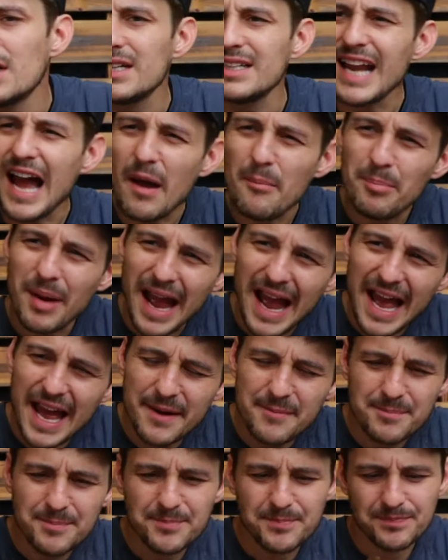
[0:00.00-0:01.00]
Not
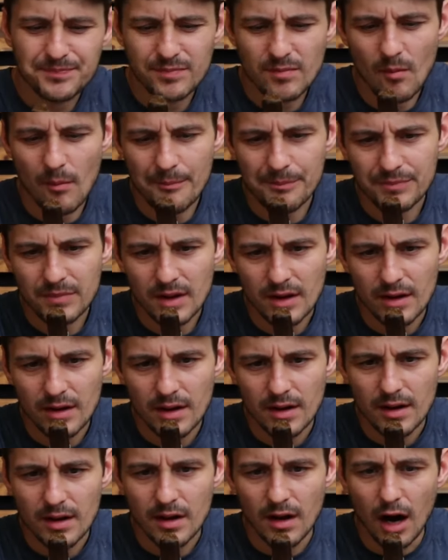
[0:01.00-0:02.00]
bad.
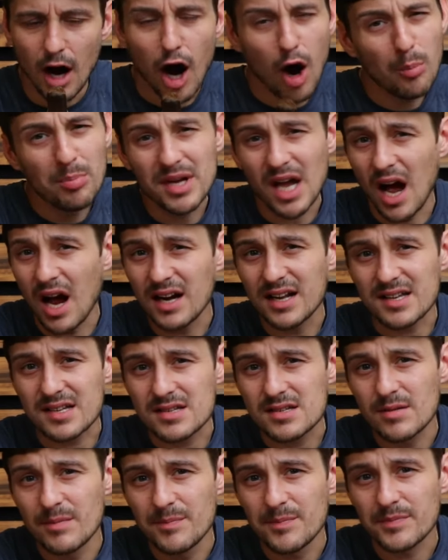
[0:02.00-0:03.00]
I'll be
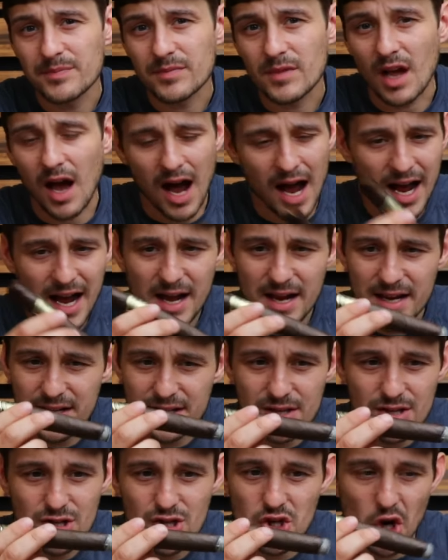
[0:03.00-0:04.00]
honest.
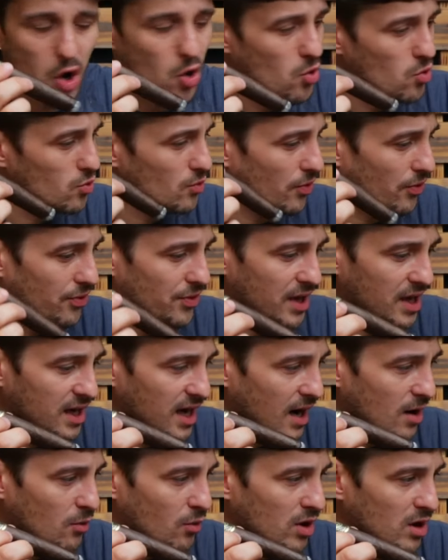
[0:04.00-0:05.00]
I don't think
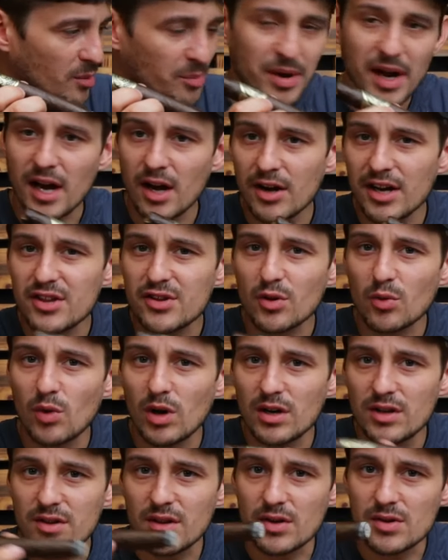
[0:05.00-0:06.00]
I want to pair either
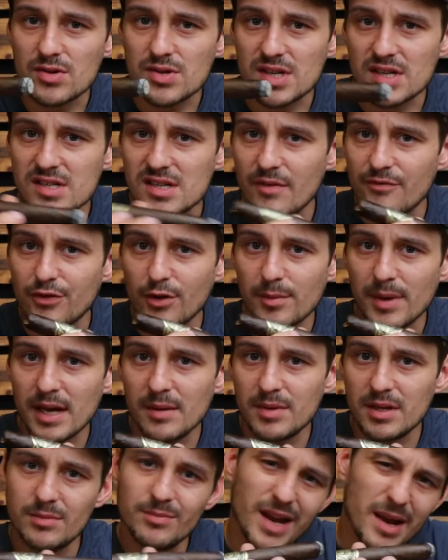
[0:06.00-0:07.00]
one of those except for
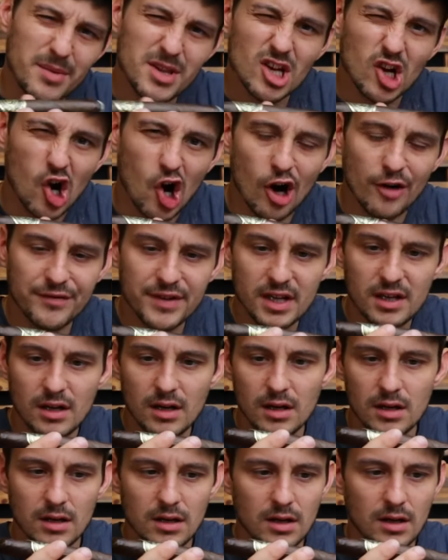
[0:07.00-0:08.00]
maybe the coffee.
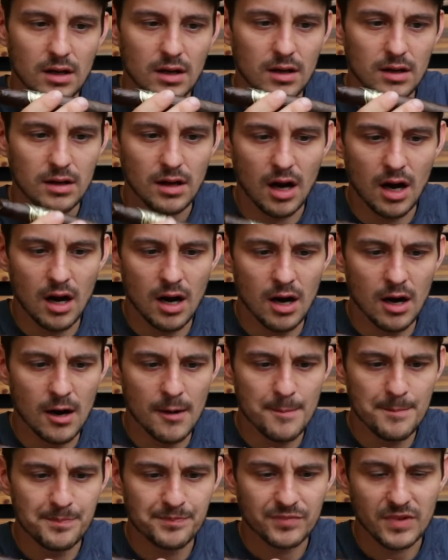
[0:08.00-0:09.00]

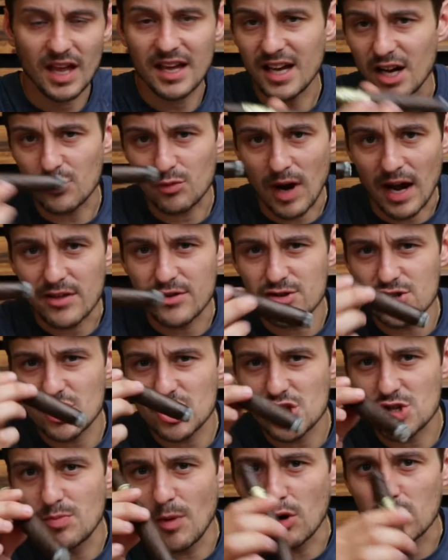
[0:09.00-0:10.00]
I think I'd rather
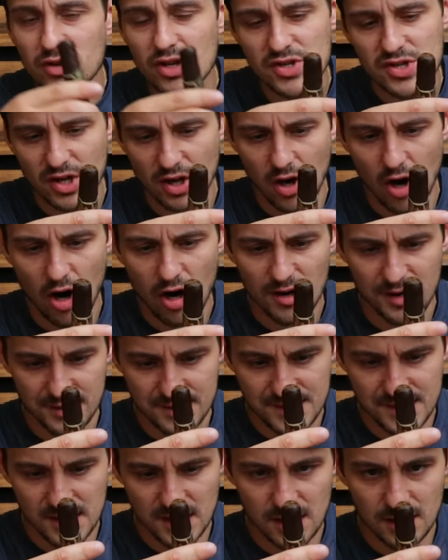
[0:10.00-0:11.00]
just smoke the cigar and
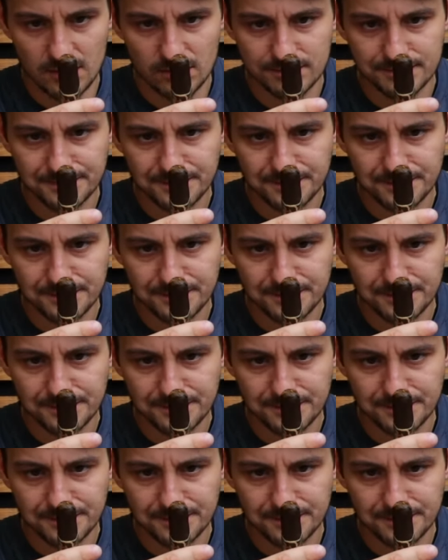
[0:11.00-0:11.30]
see